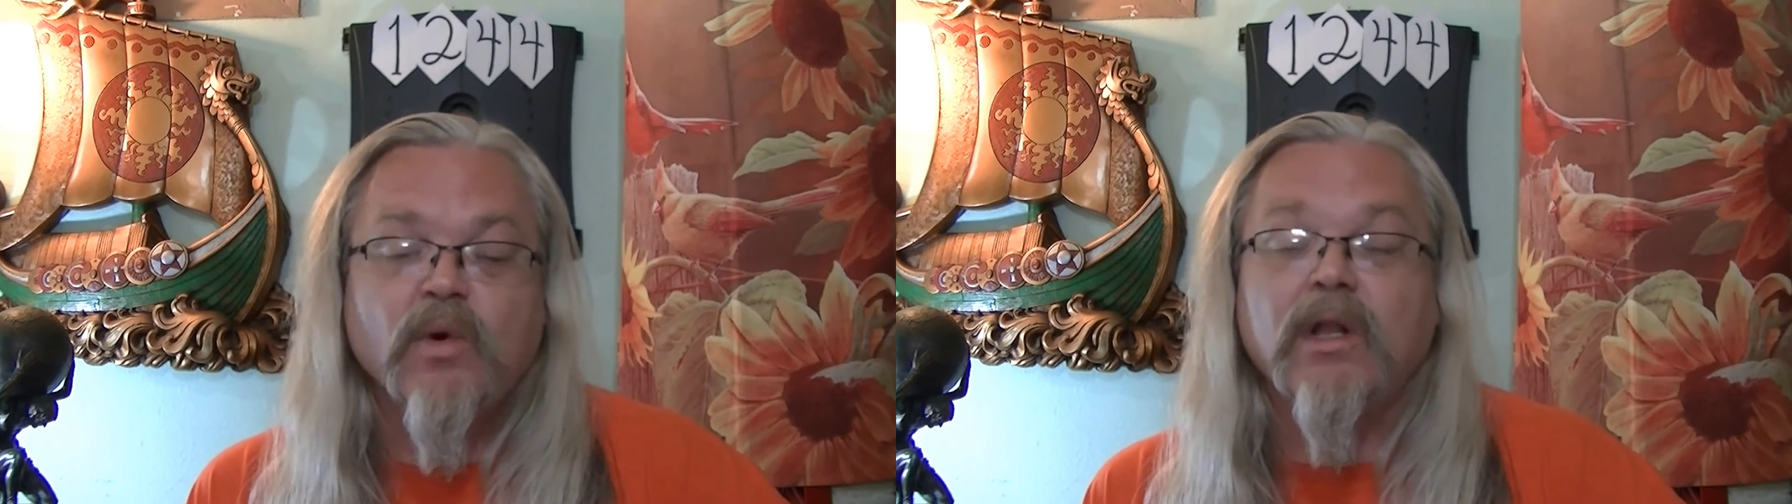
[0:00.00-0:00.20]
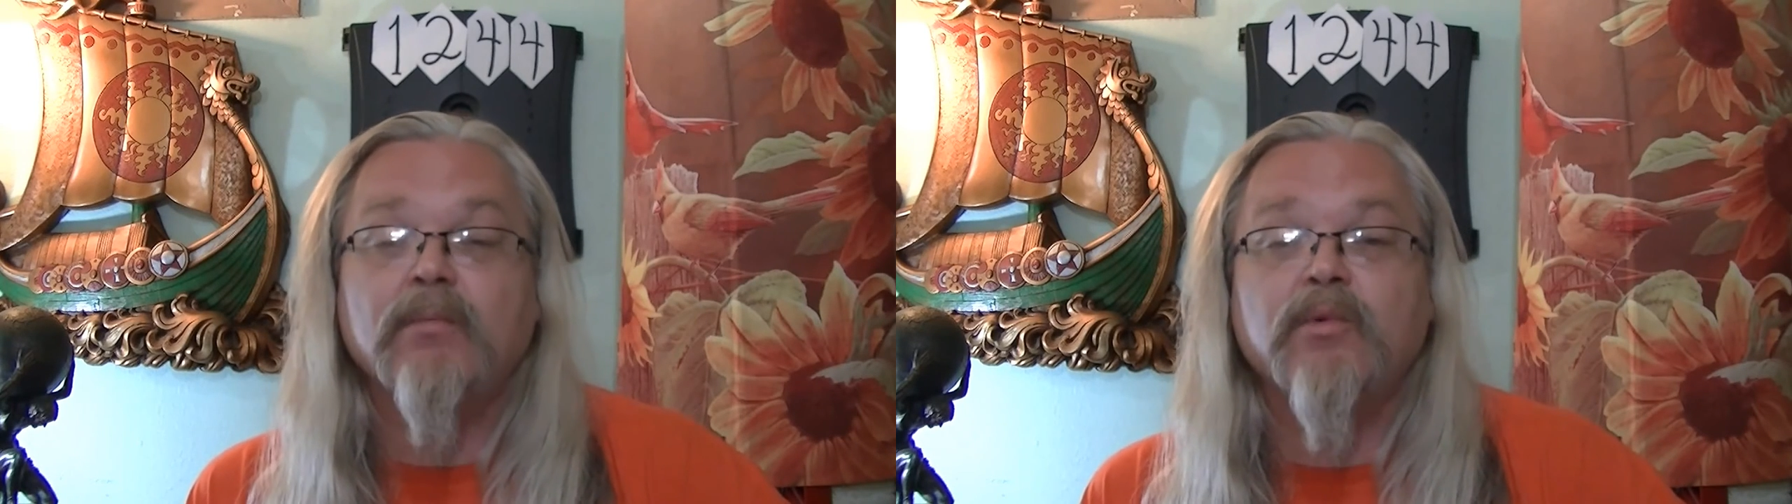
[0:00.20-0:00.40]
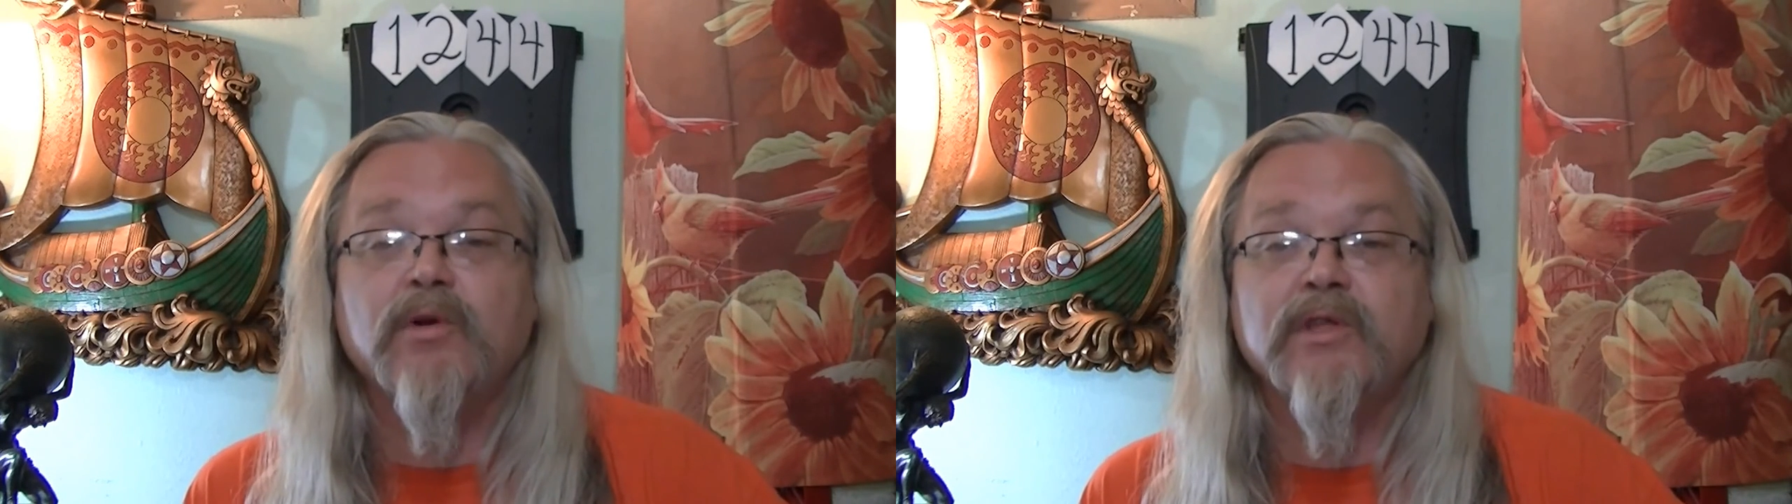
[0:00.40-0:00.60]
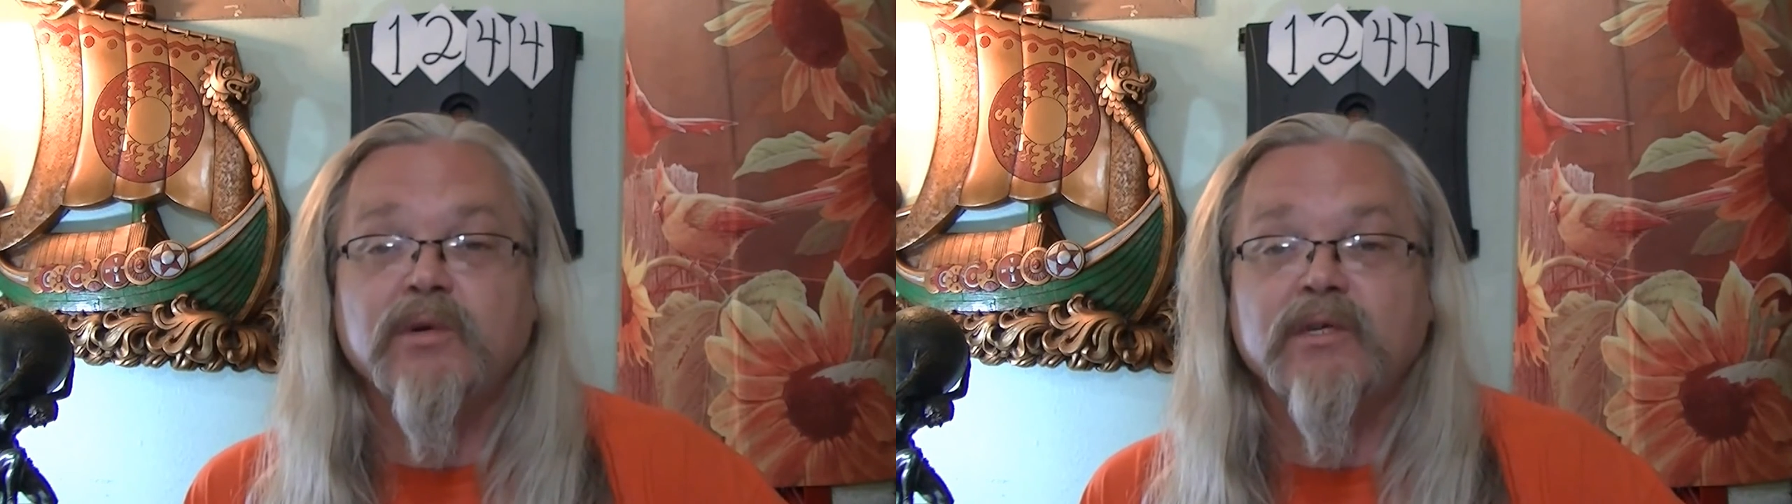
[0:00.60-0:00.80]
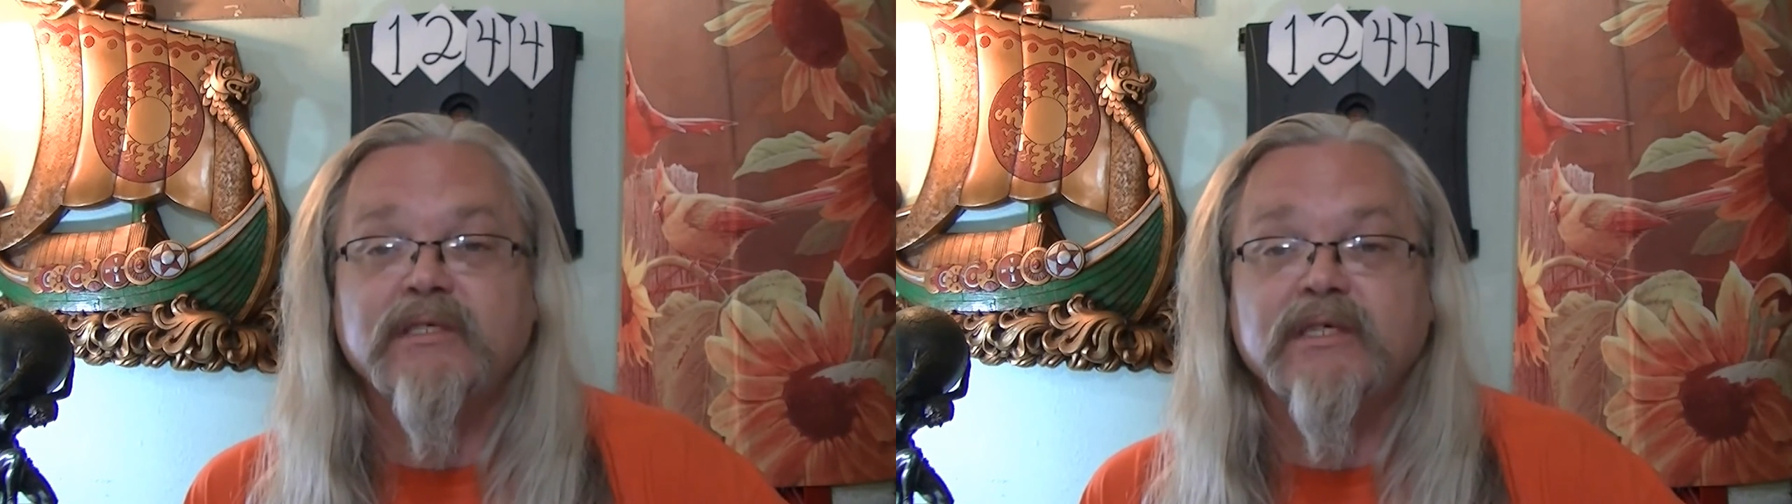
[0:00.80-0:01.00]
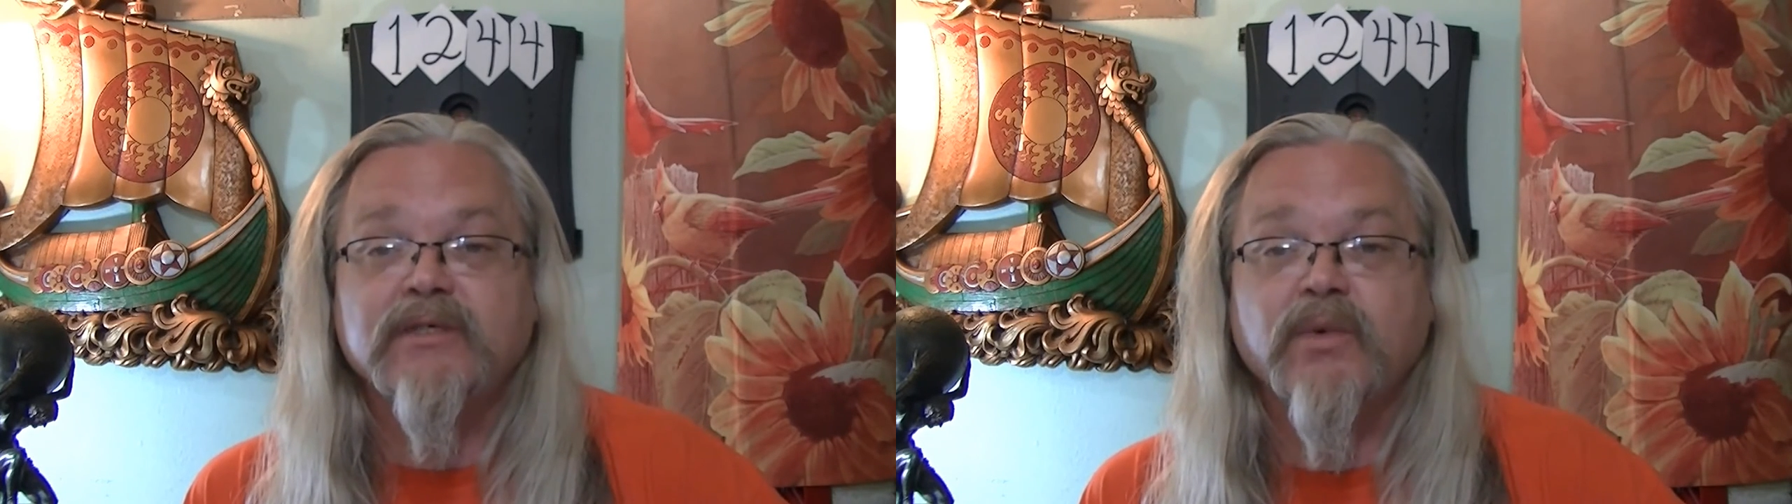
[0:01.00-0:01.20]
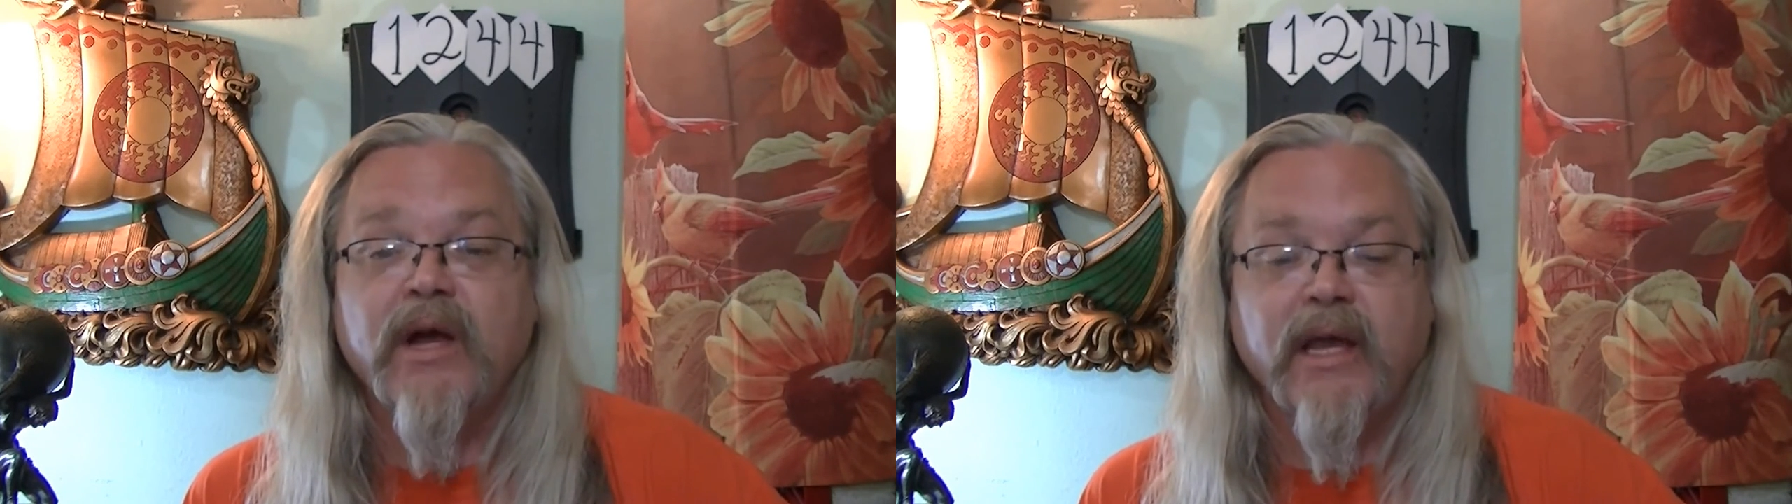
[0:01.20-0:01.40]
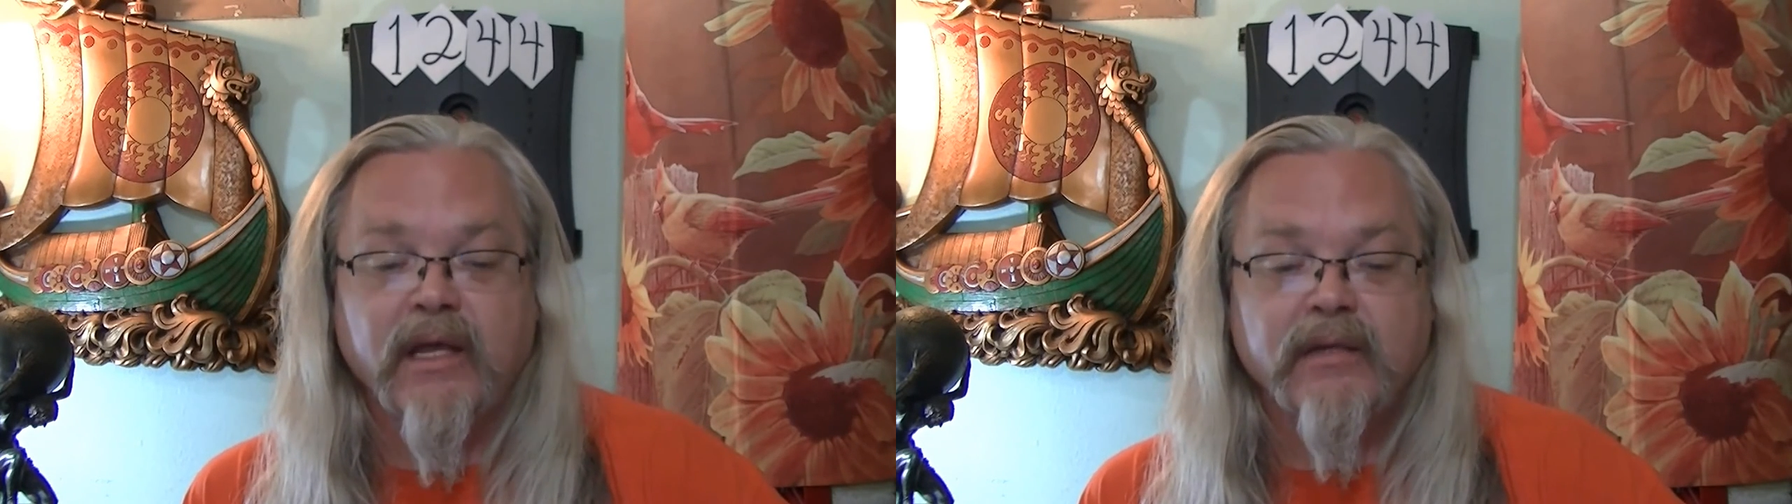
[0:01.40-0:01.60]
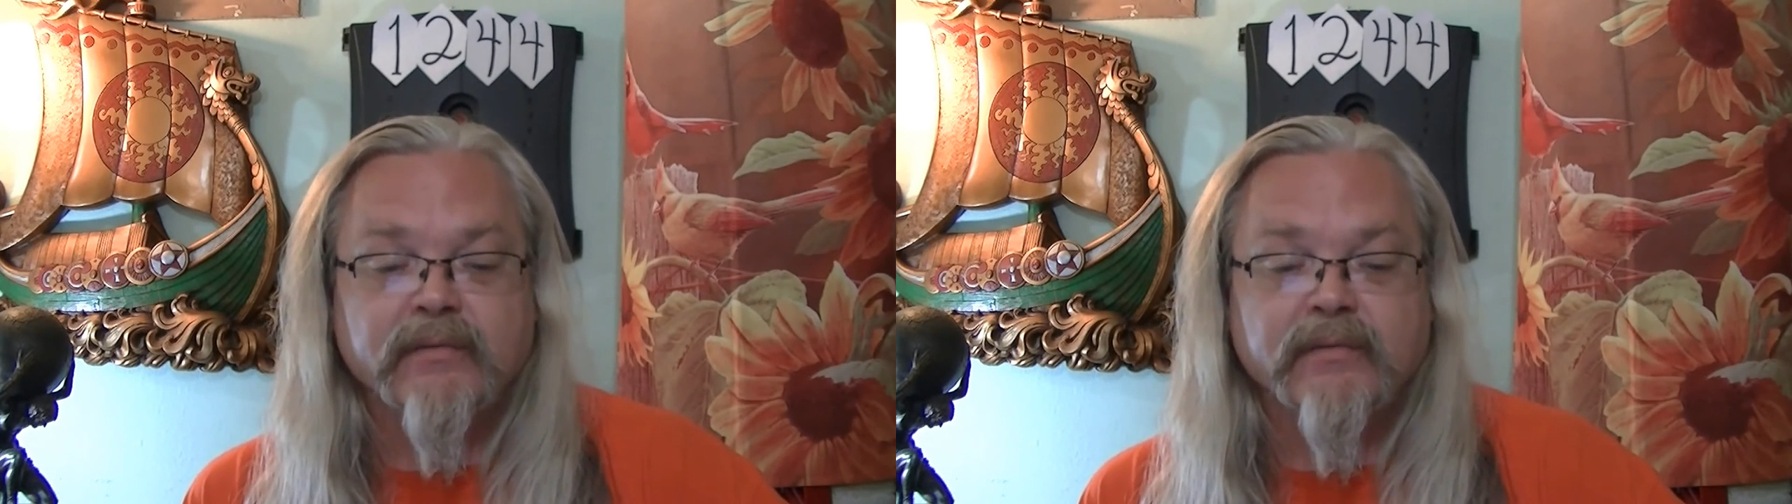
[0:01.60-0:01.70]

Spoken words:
while aboard the USS Reagan.